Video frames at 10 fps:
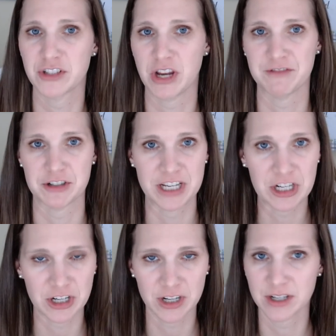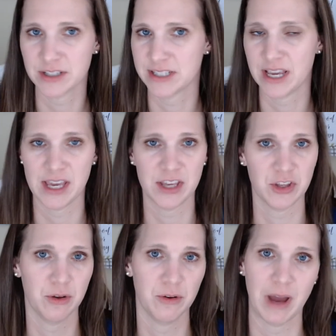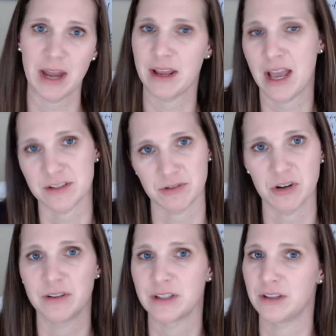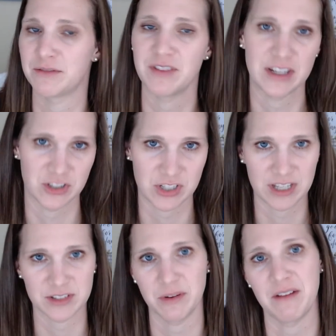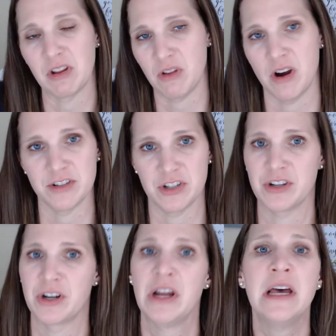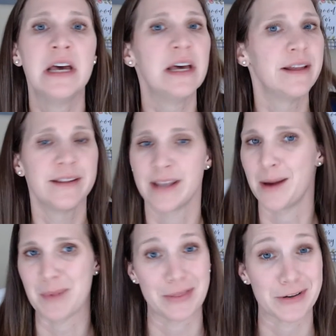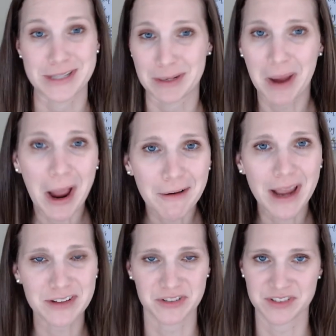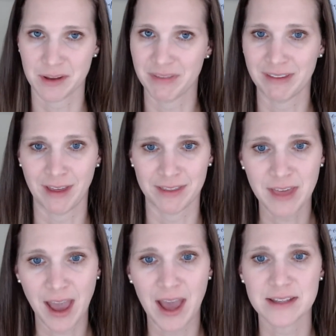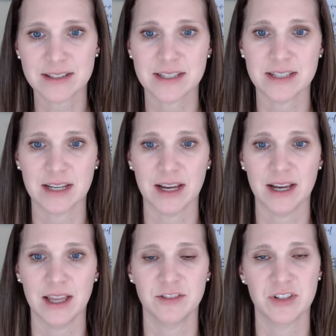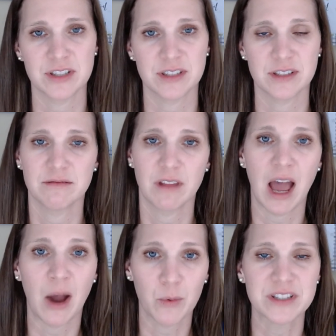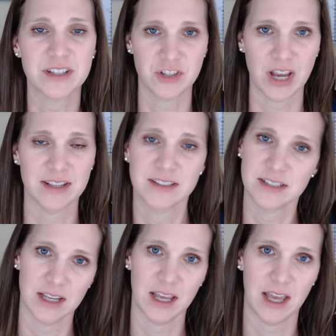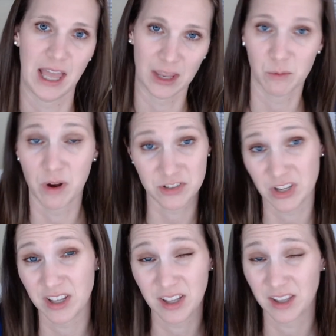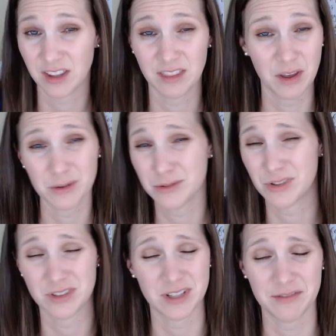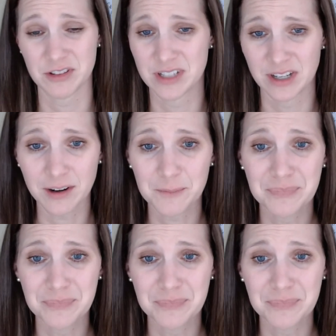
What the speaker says: after dinner, say you had a casserole and you finished it, so you have a larger 9x13 Pyrex or something like that, I would suggest hand washing those just after dinner.